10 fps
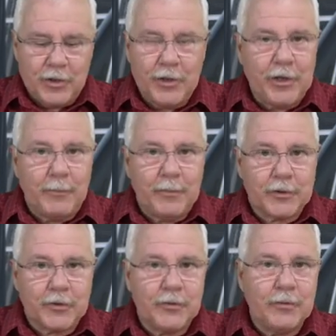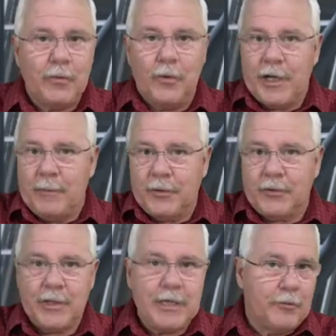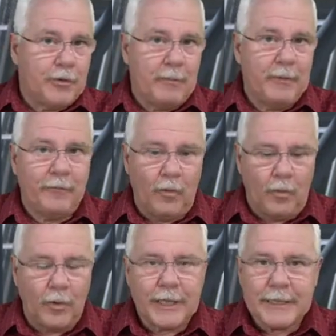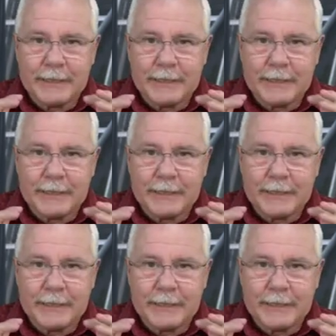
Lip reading: The number 2 or number 3 or number 4,